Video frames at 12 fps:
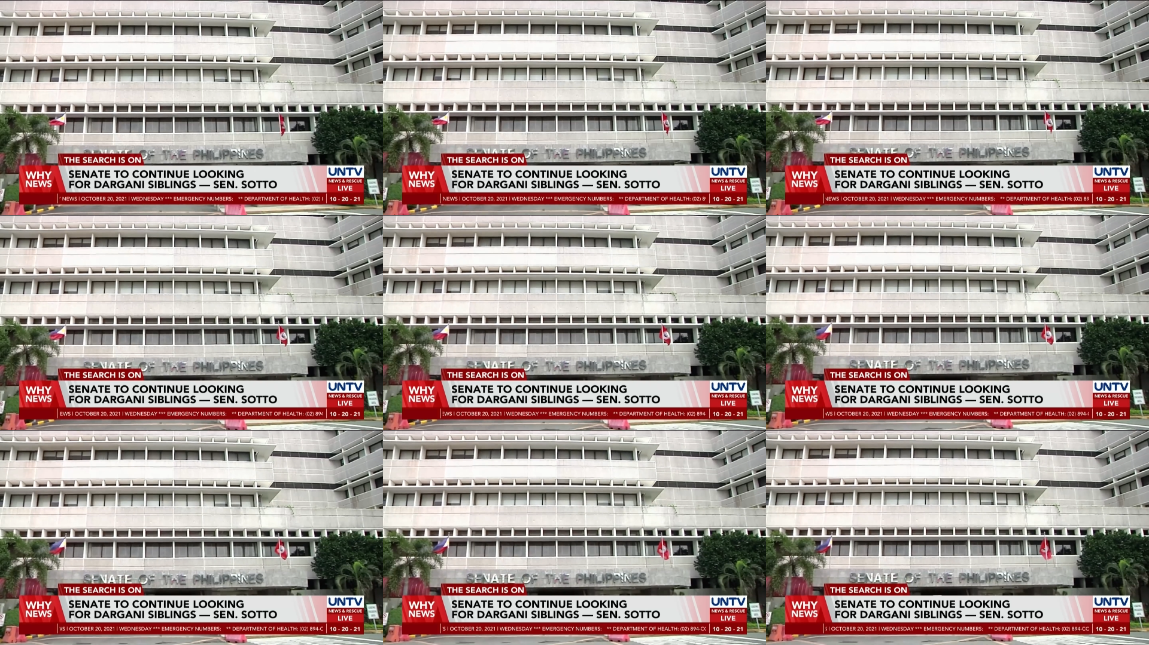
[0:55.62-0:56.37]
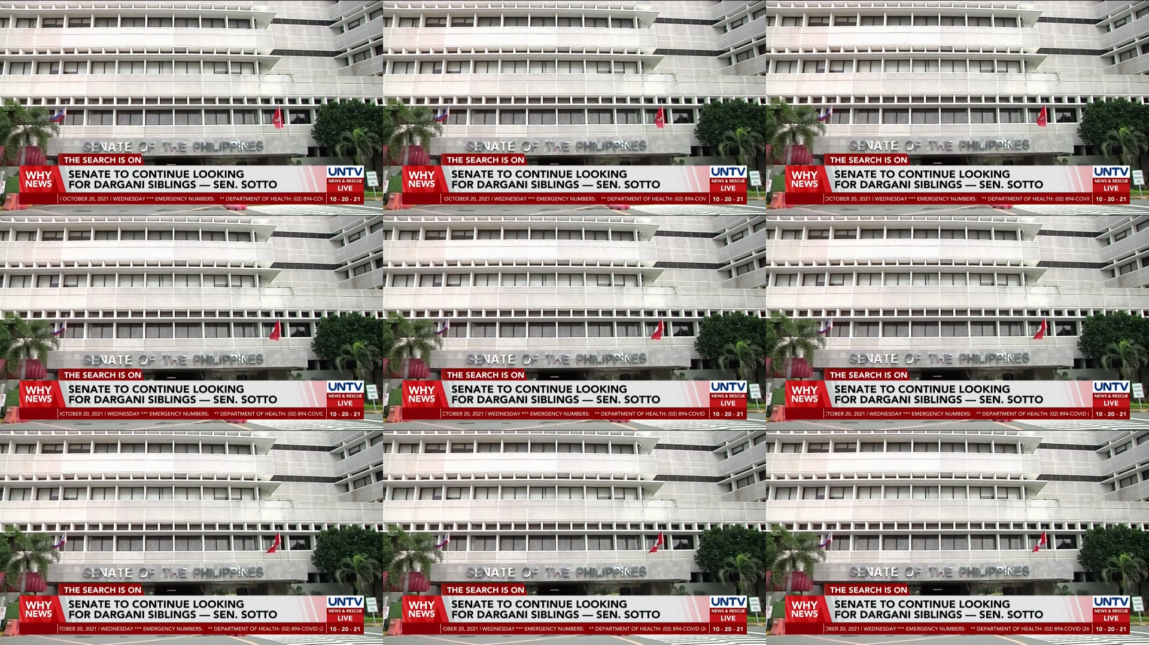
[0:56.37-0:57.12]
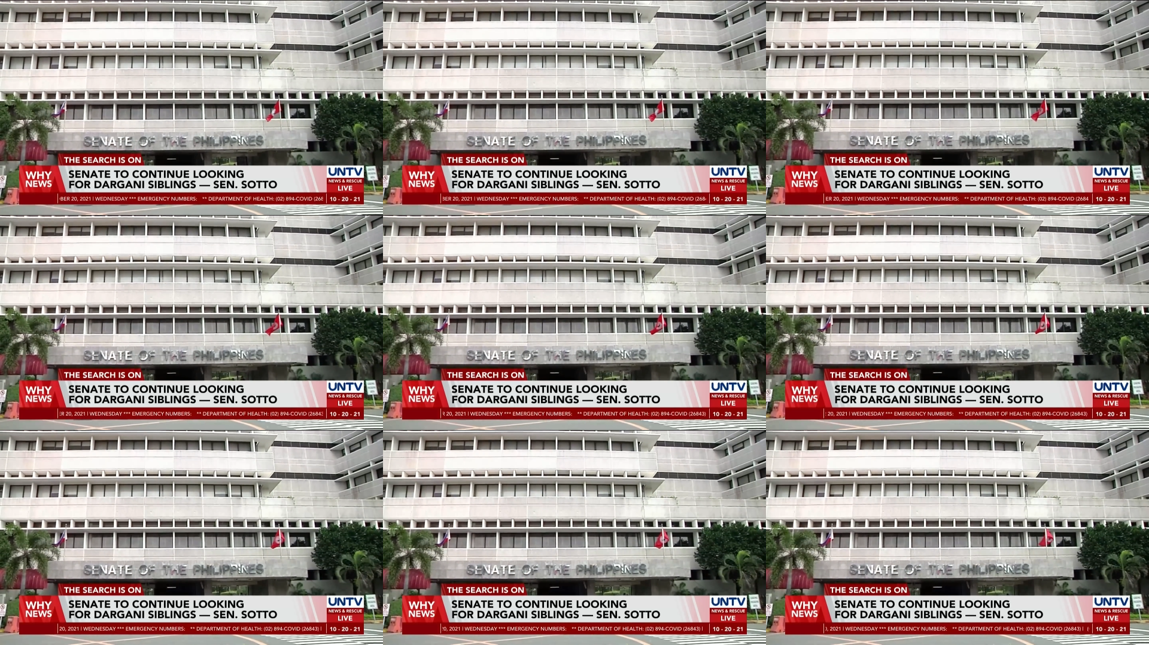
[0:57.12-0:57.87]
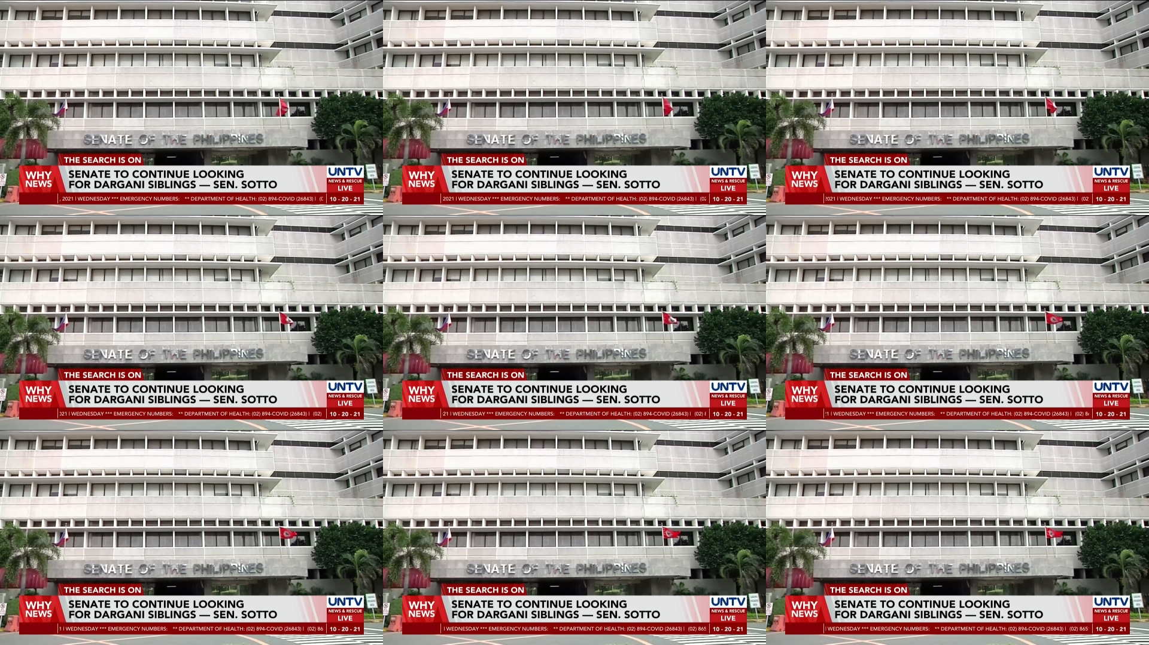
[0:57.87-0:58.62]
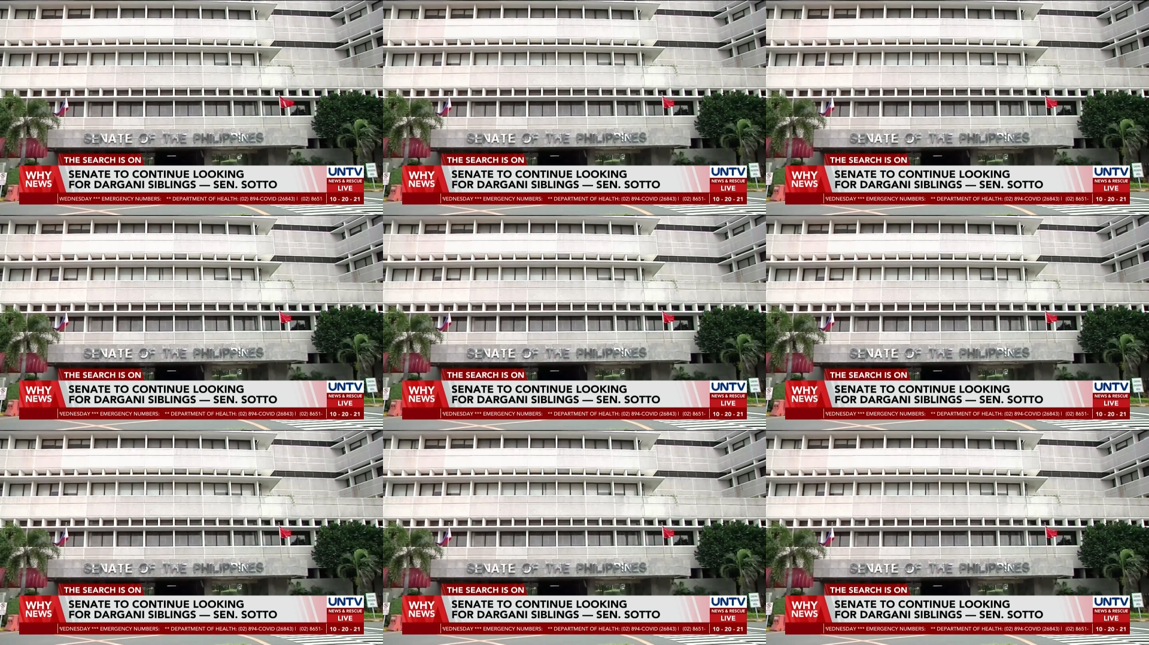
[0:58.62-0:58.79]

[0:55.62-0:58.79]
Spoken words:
(no speaker visible)